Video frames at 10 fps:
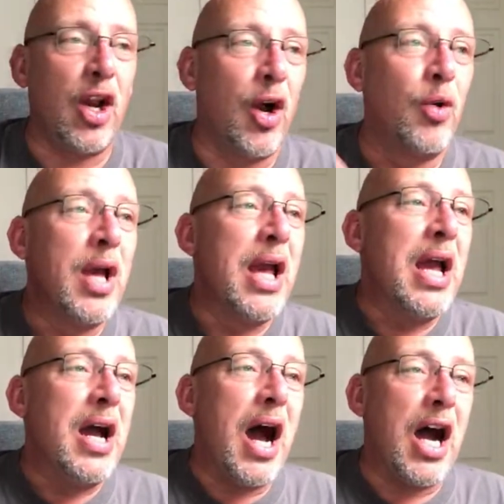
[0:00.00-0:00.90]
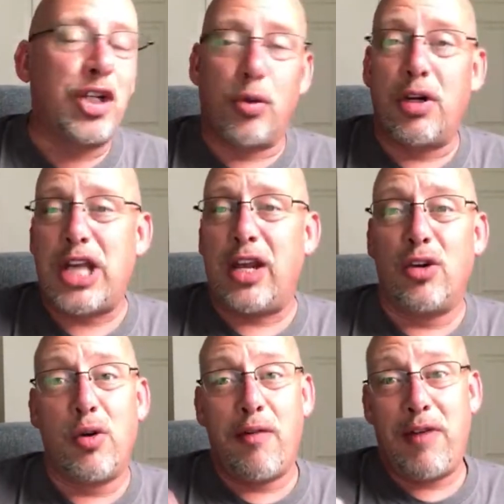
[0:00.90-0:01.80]
You know, uh, short of
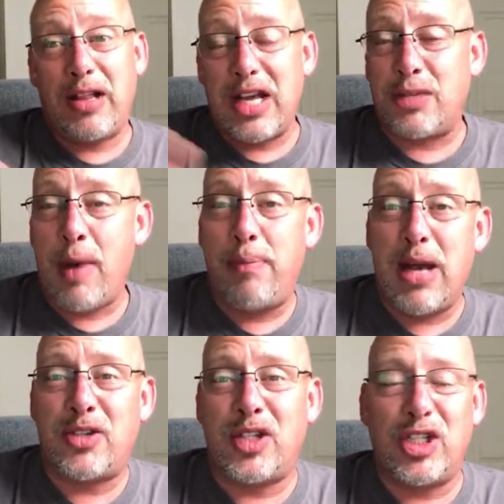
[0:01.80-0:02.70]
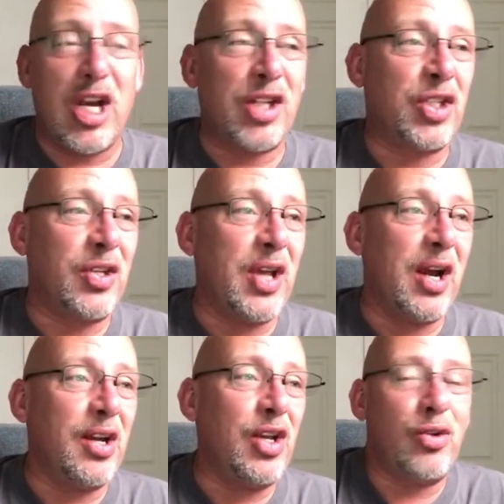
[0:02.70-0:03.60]
taking her to a vet, that's my best suggestion there.